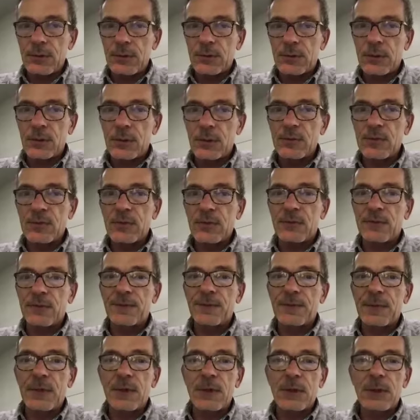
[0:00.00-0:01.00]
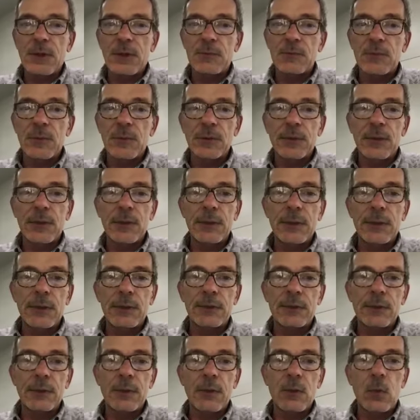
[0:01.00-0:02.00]
terms of, I'm looking
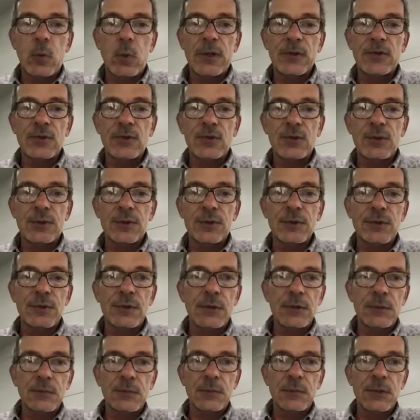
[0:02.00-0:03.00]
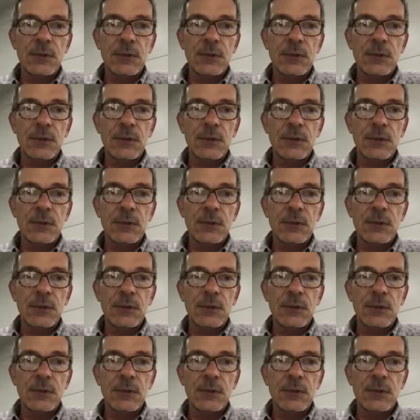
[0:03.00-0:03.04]
at the questions and I'm